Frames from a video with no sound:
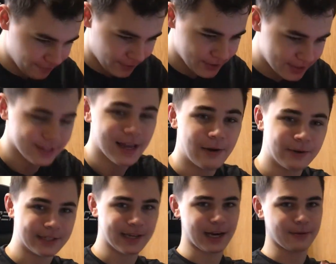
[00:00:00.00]
First, I
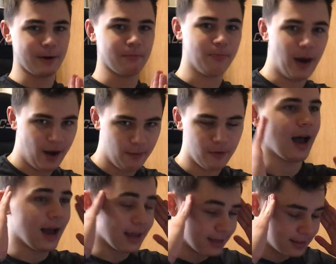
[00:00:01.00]
want to talk about Bob.
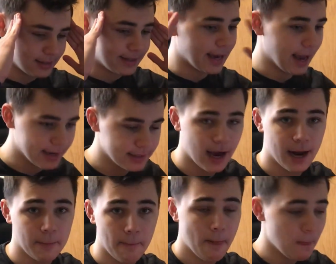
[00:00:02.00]
I
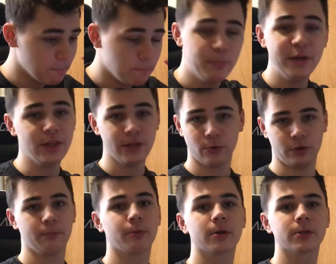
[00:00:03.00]
cannot be the
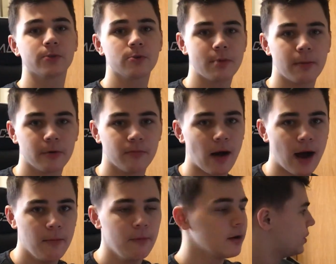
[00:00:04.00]
only person to remember
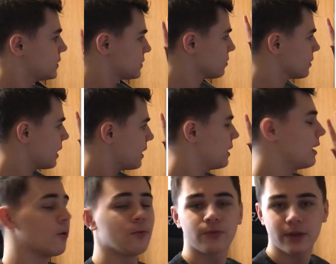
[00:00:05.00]
Bob. This little guy,
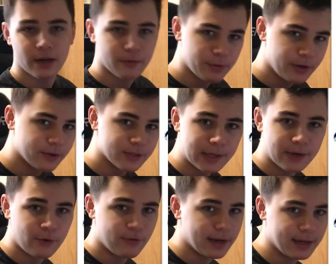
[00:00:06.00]
hopefully that appears. I don't
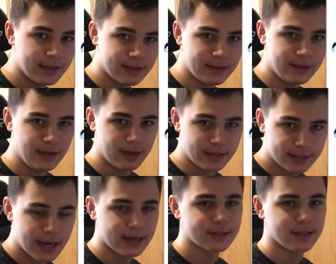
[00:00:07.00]
know if I can get the uh, the
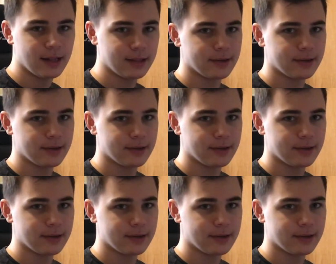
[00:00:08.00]
text on